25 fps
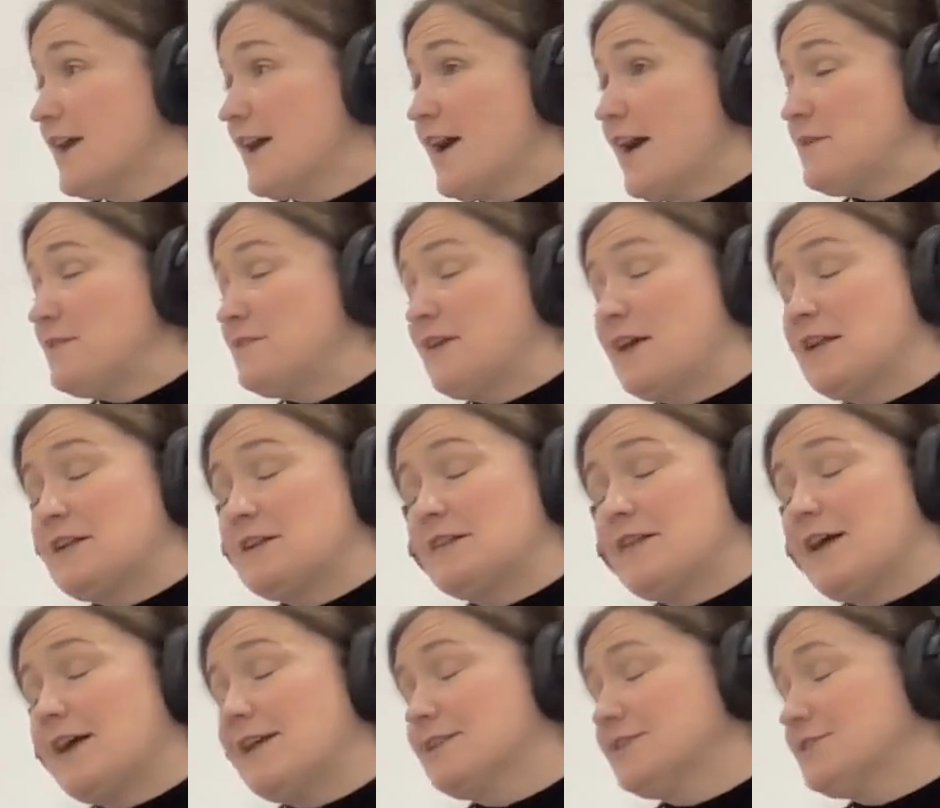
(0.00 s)
And then
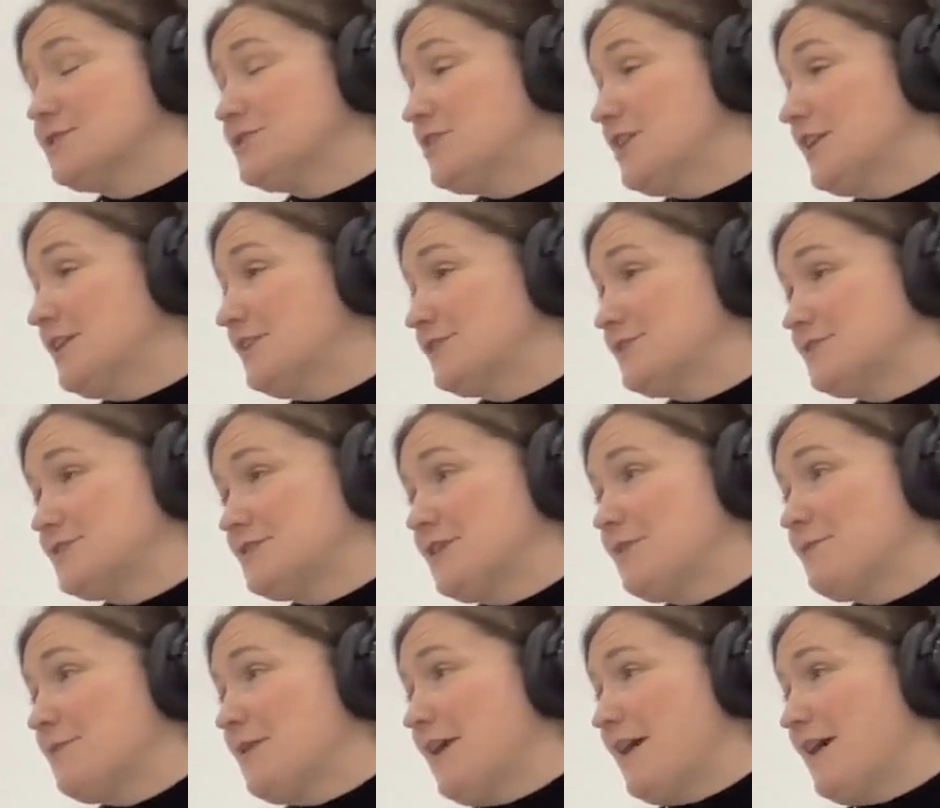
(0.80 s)
a lot of changes
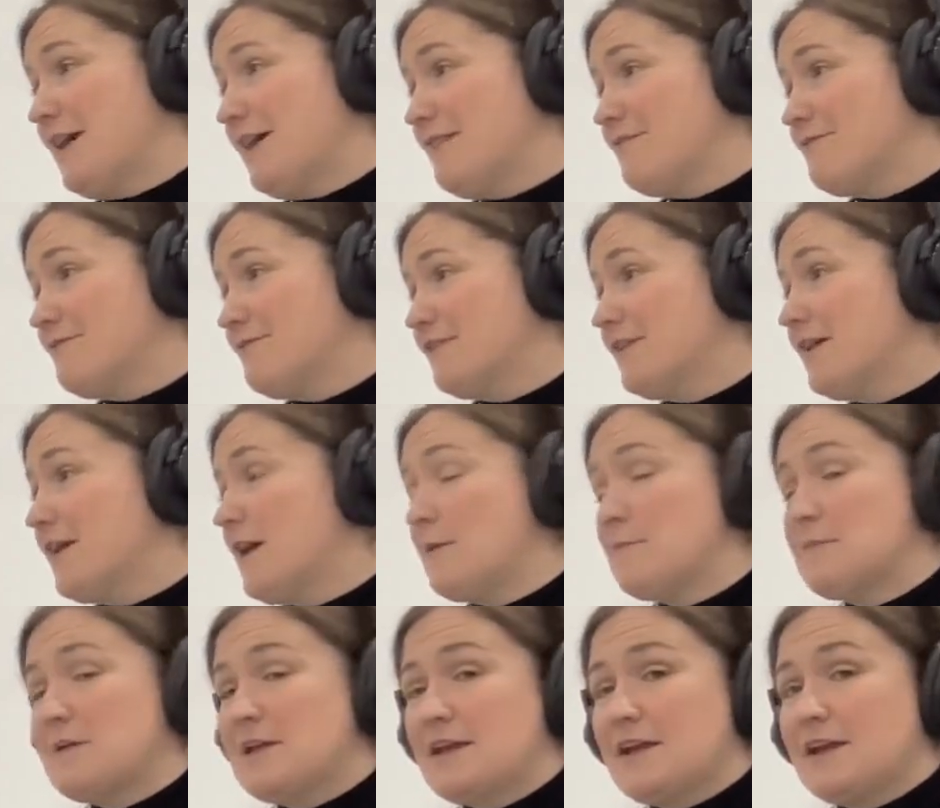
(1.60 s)
that we have
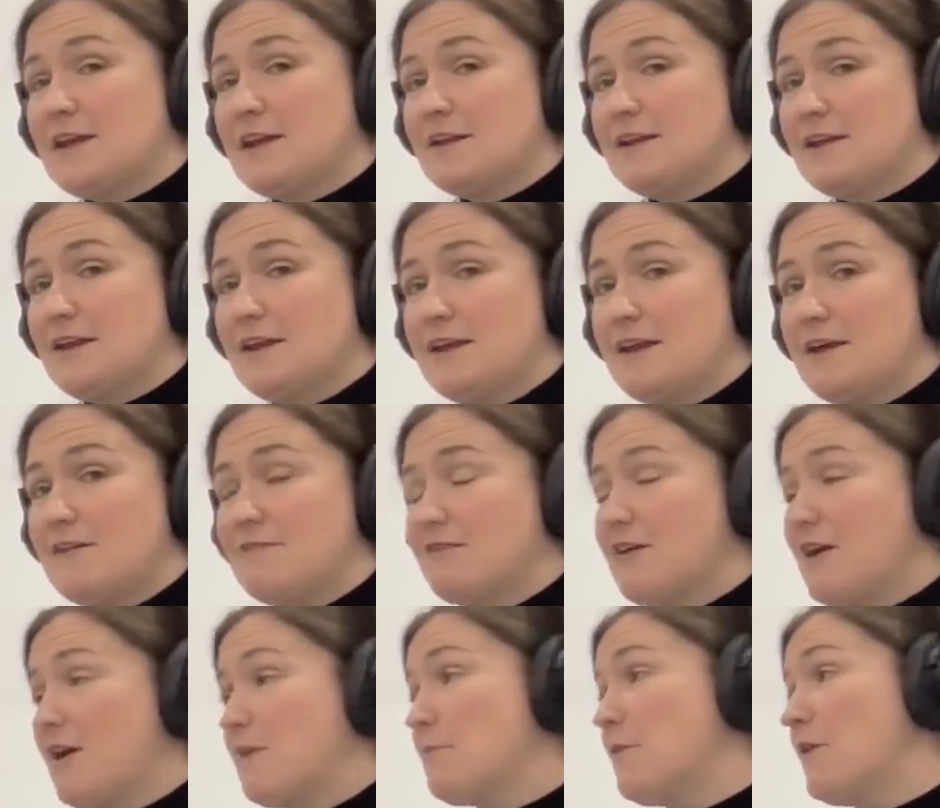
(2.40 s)
coming and
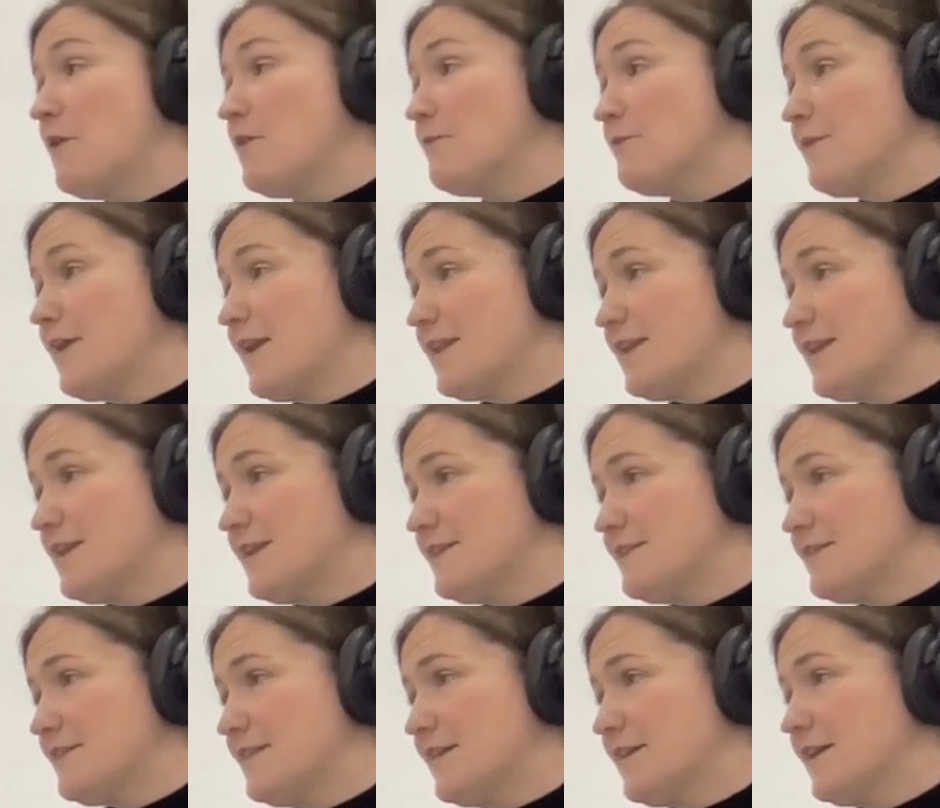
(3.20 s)
have come already
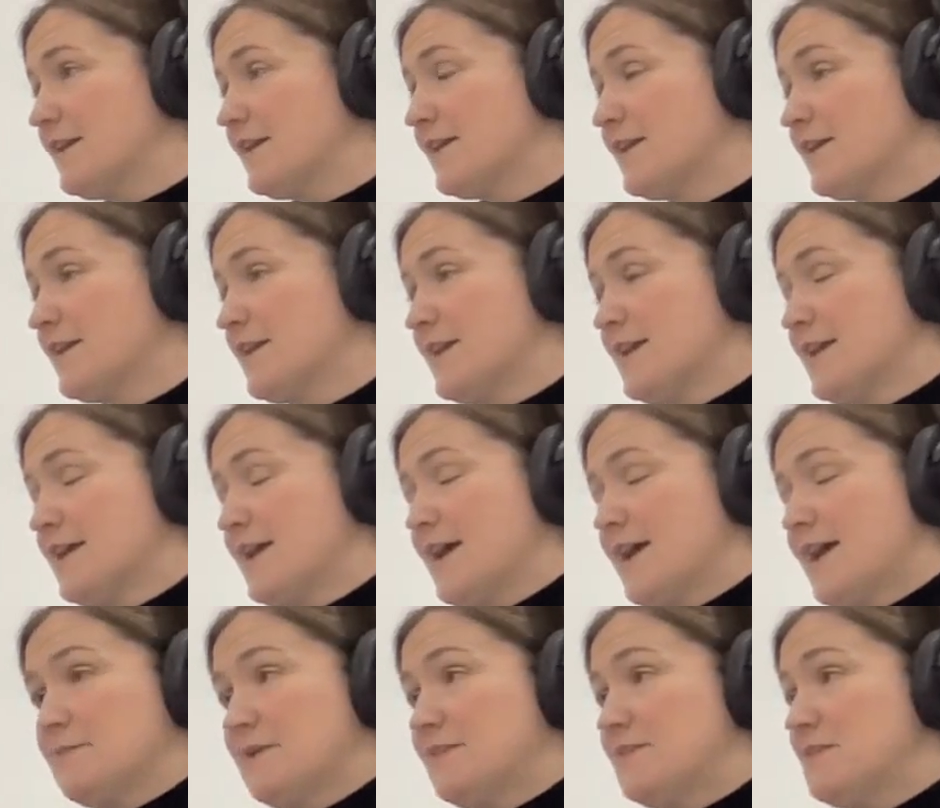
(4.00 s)
in
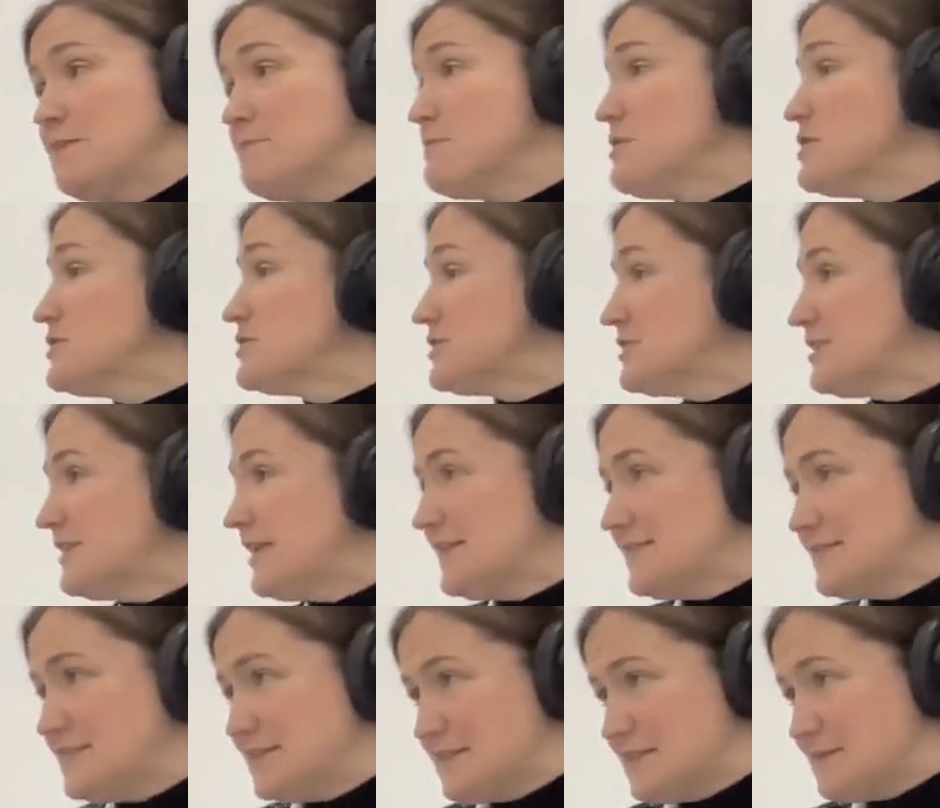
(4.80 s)
the
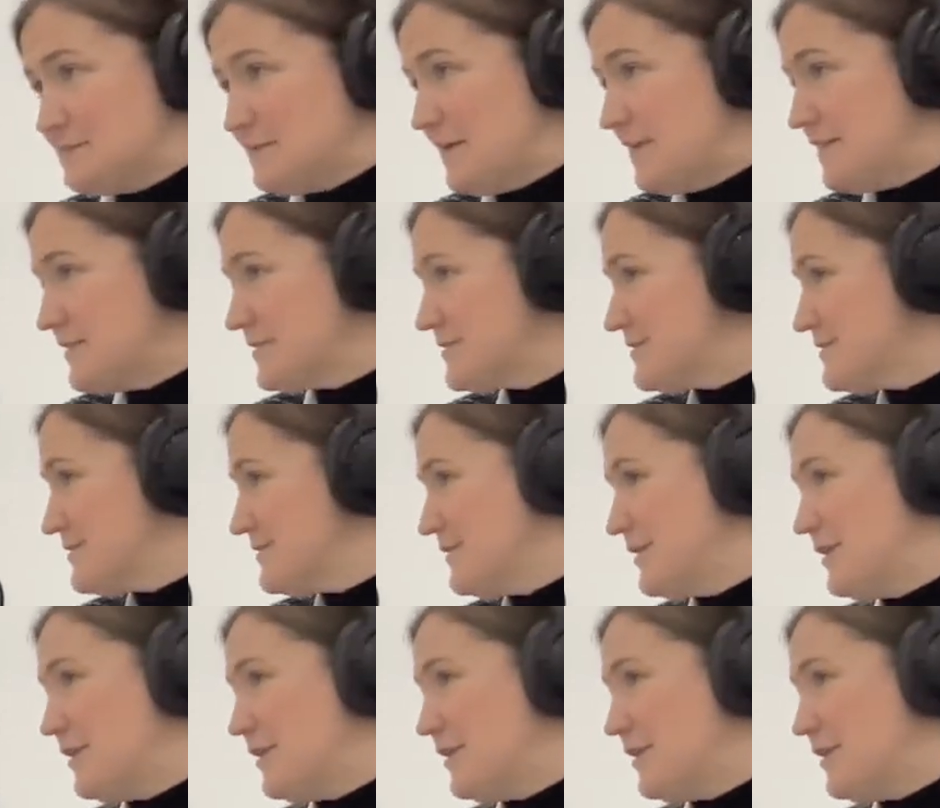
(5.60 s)
merchandising space,